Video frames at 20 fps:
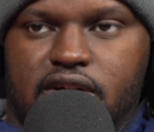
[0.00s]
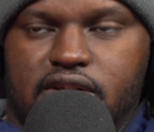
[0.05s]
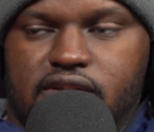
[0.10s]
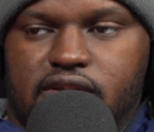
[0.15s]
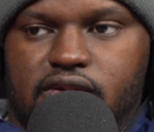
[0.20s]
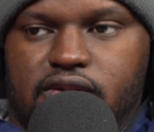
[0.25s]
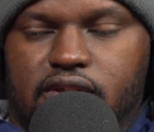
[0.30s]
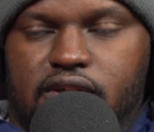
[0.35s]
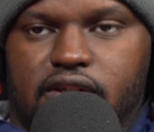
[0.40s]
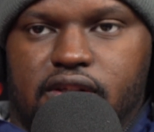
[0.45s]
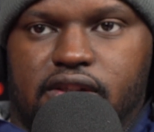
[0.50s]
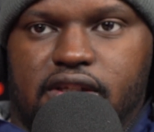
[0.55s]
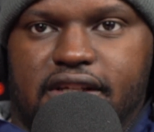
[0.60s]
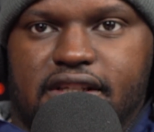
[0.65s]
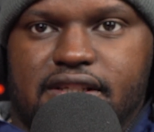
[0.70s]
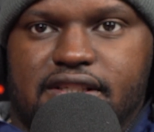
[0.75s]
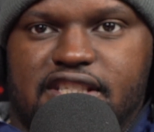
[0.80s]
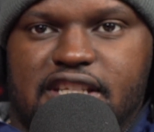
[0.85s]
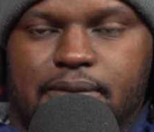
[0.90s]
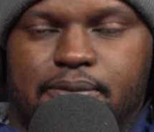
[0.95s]
So it's a good
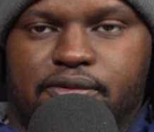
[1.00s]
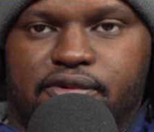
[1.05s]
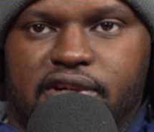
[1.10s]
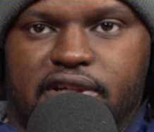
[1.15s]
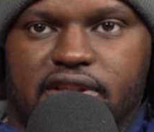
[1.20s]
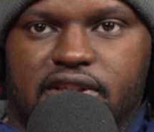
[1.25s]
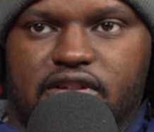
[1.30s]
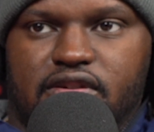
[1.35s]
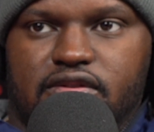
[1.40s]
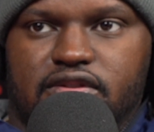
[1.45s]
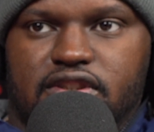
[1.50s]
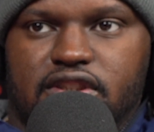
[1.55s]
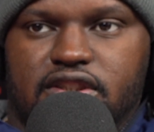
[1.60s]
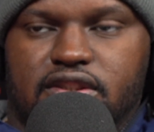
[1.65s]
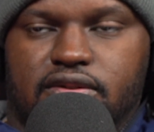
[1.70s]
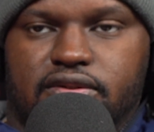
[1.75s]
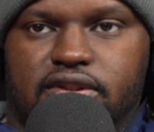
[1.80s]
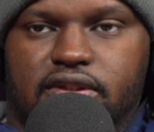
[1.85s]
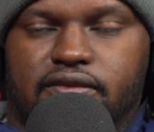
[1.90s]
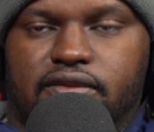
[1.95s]
thing to separate those
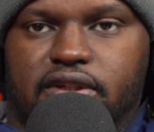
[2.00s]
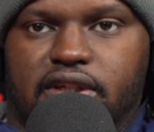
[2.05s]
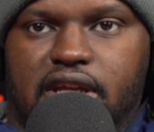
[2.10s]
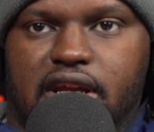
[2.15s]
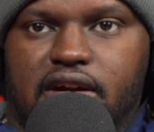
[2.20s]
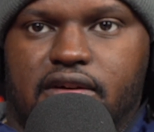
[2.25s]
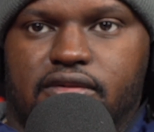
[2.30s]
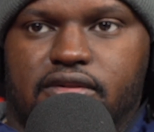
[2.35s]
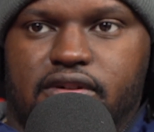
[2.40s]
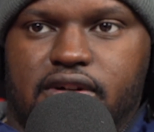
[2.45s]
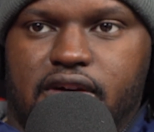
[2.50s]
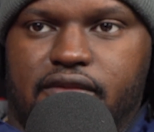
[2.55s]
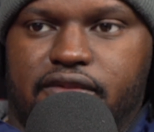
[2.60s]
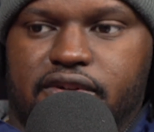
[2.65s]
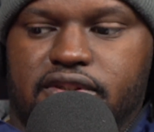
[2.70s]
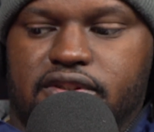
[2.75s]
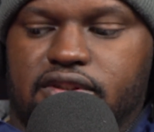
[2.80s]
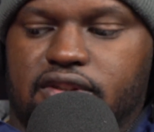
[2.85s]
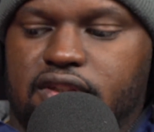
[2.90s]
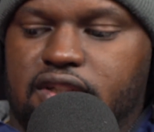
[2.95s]
into a different account
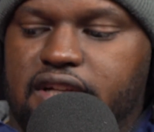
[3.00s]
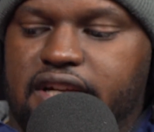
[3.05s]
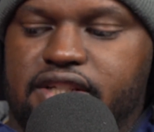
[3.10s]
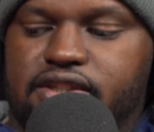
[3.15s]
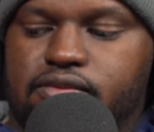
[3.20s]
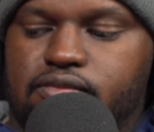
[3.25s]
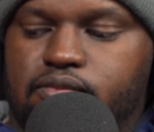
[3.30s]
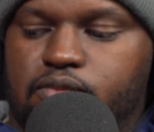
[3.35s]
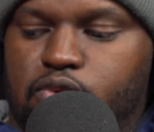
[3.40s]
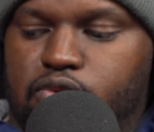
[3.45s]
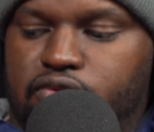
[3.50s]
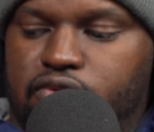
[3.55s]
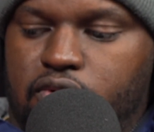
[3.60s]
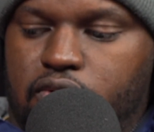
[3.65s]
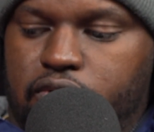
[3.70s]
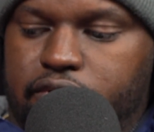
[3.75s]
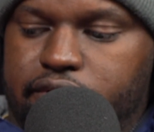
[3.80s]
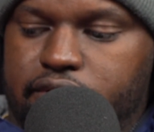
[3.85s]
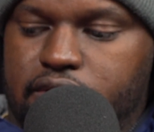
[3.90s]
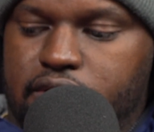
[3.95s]
eventually as you move
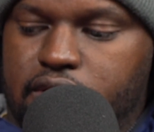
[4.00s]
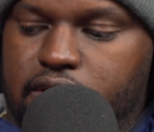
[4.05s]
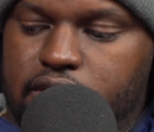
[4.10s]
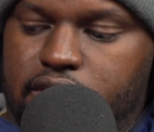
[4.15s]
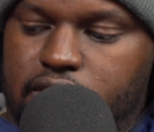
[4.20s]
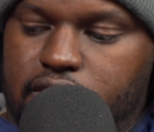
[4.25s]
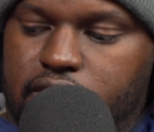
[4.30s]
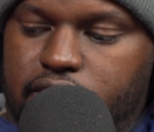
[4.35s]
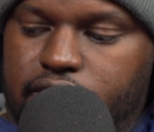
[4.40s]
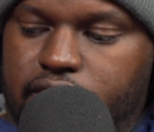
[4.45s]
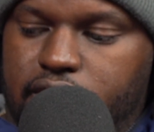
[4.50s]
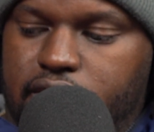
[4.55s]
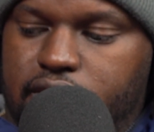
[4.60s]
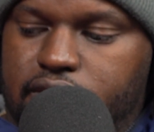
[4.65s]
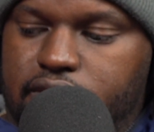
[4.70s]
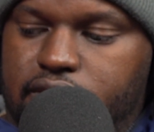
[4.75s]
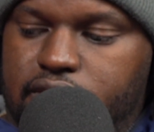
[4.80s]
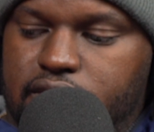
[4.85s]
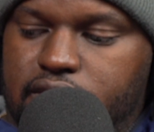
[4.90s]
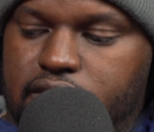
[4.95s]
forward on there.